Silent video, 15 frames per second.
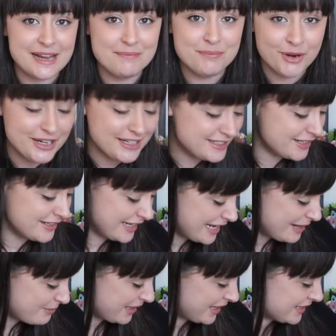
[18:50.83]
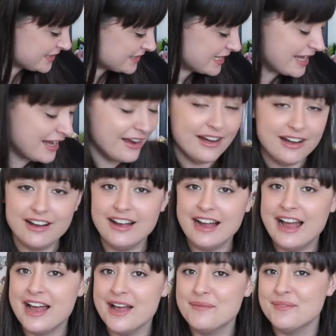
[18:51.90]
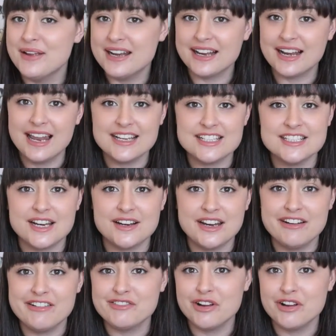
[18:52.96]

I'm pointing down here because they are um, in a collection down here.